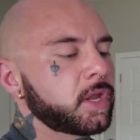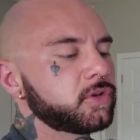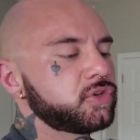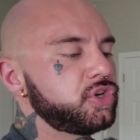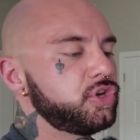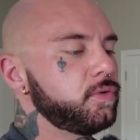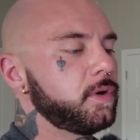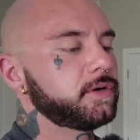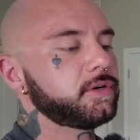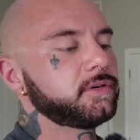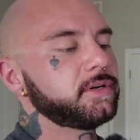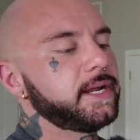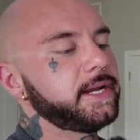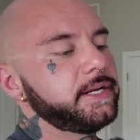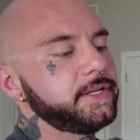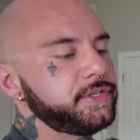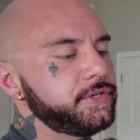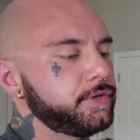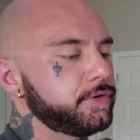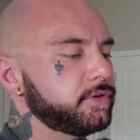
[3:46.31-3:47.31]

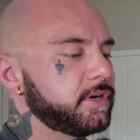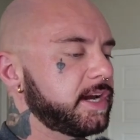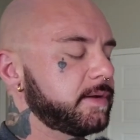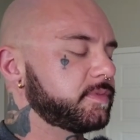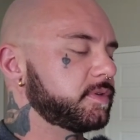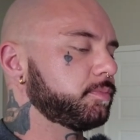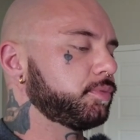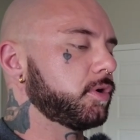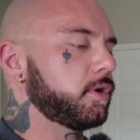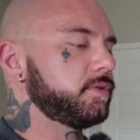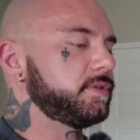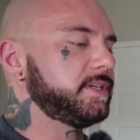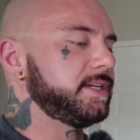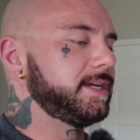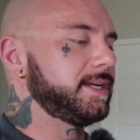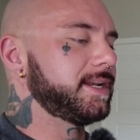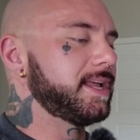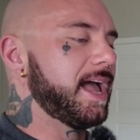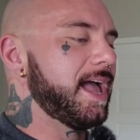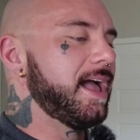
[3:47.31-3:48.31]
282 grams of
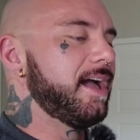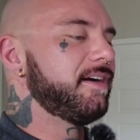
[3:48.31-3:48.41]
protein,